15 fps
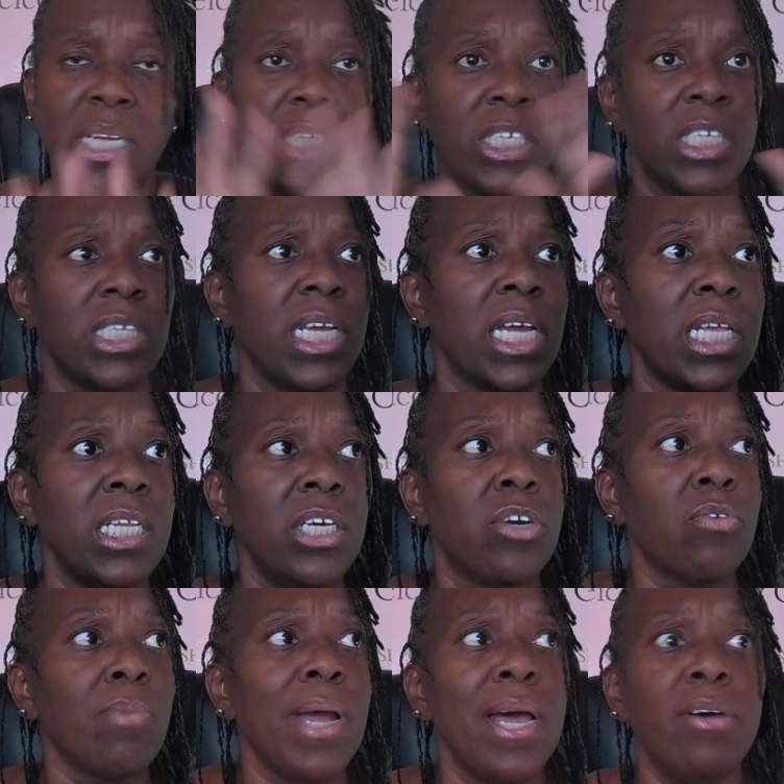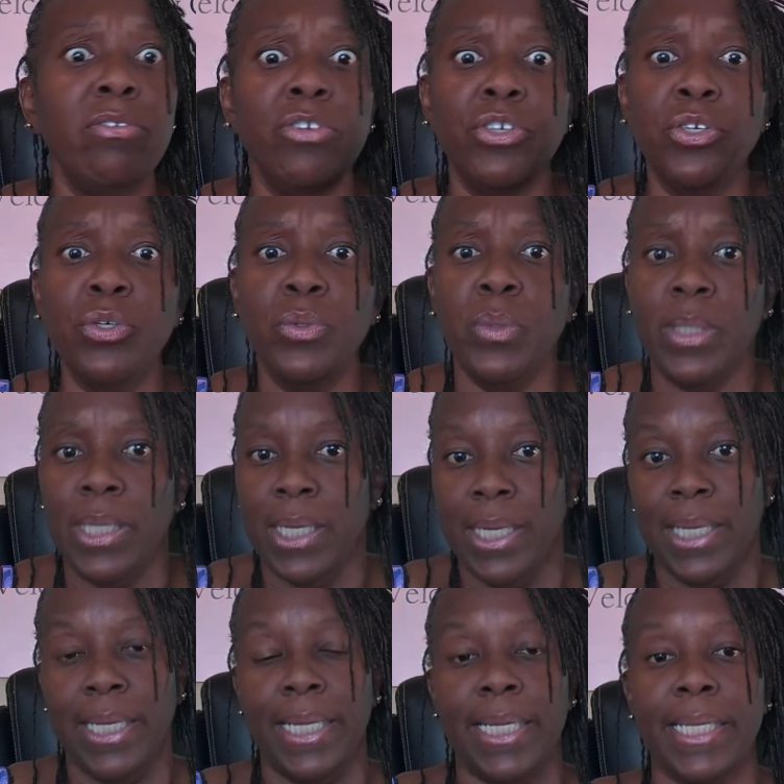Just take a look around you.
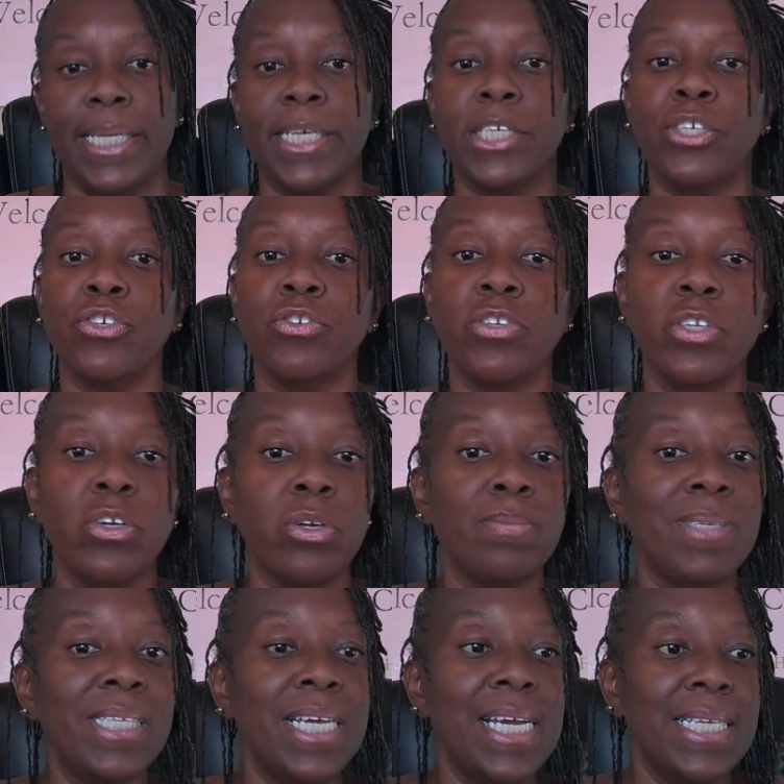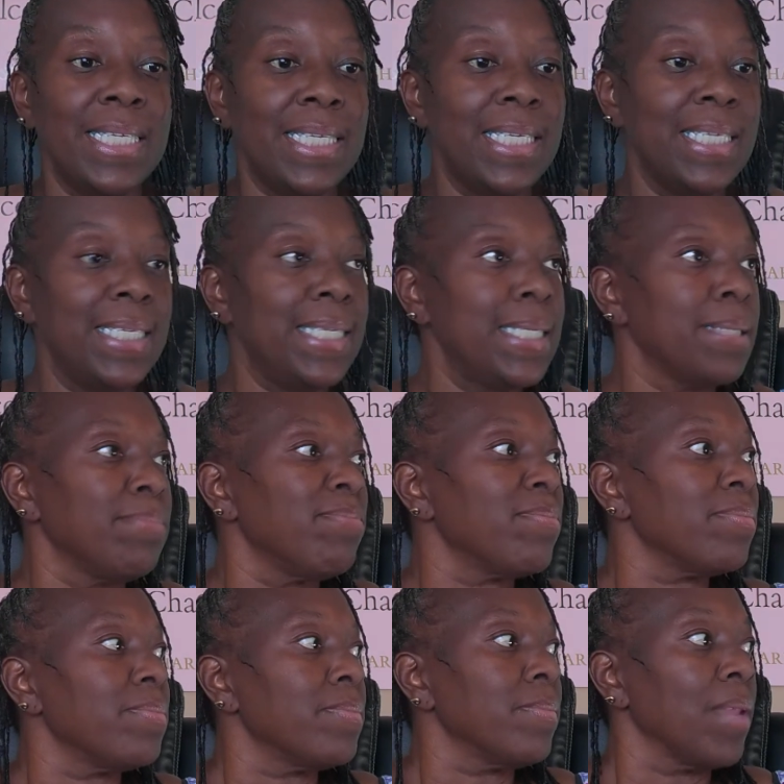Look at your circumstances.
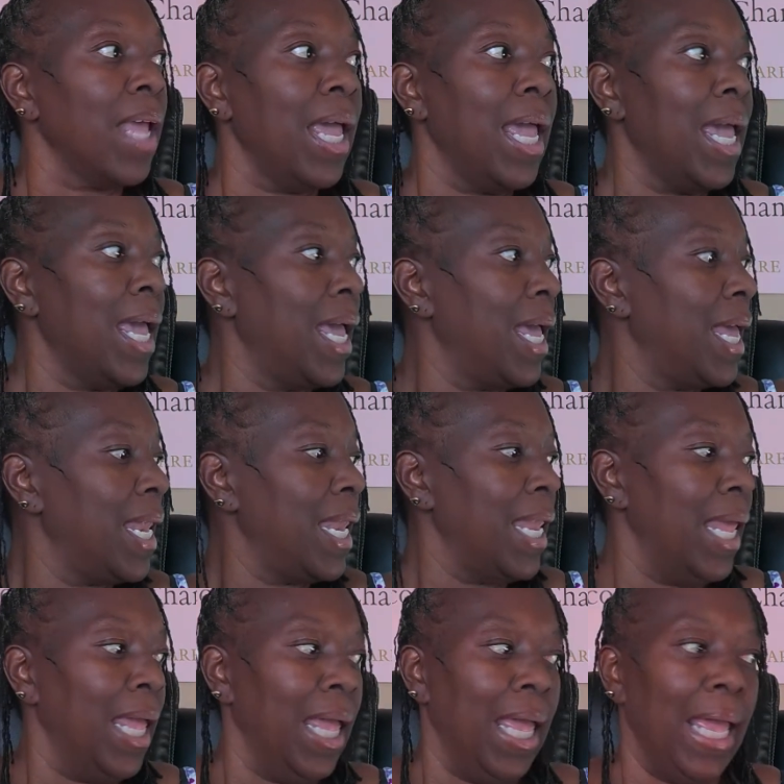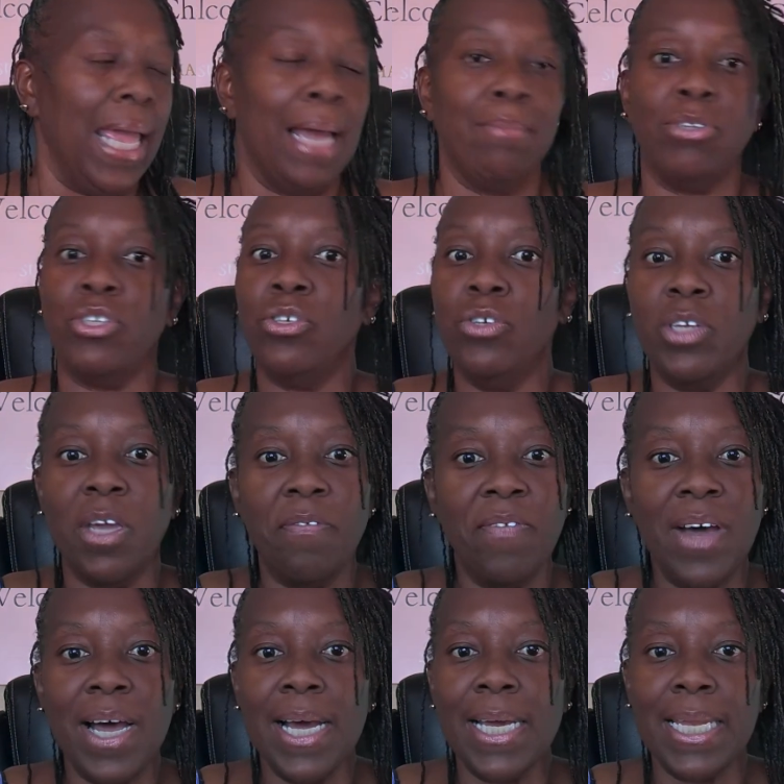And I'm sure you can
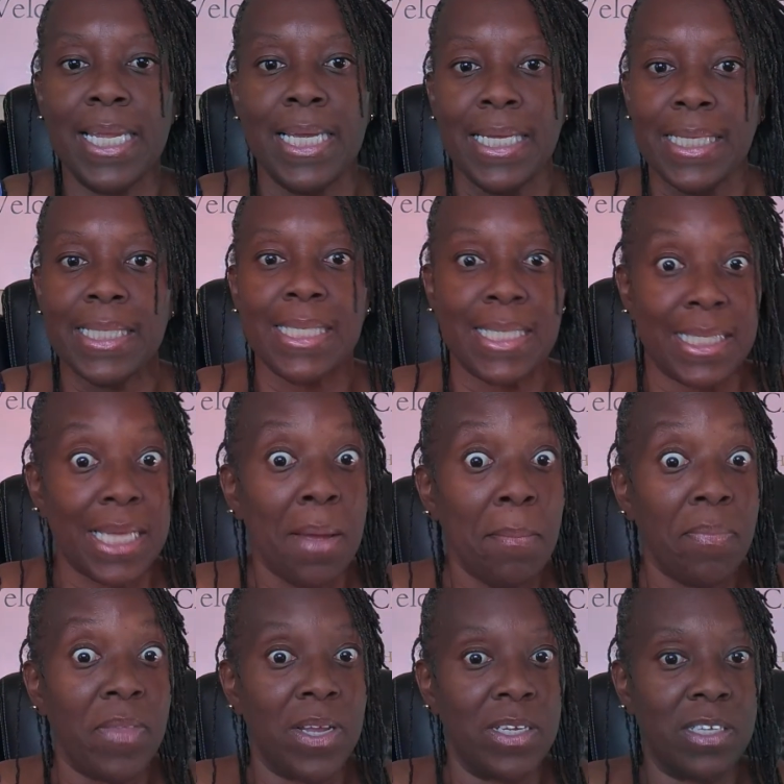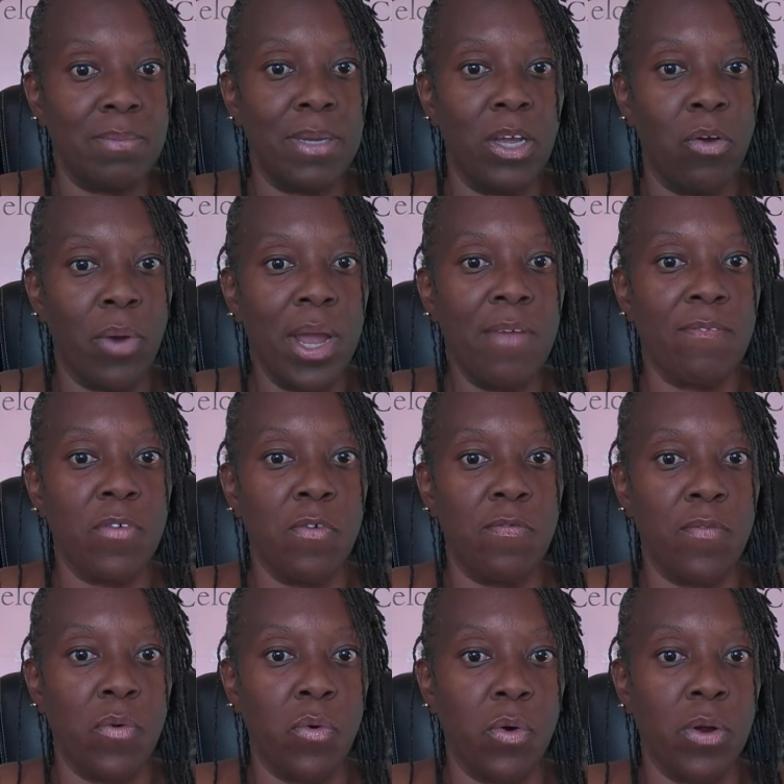find something to be grateful
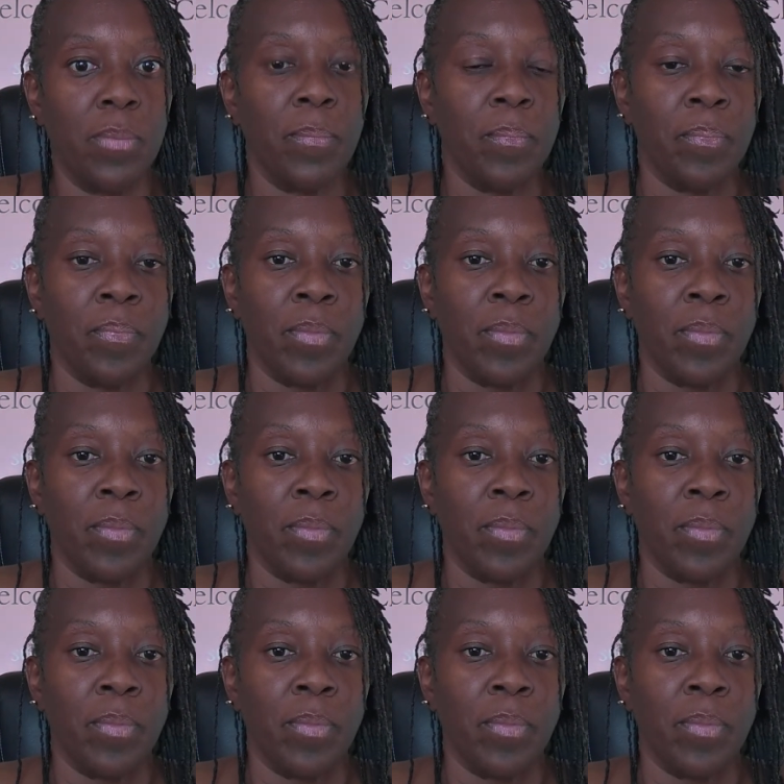for.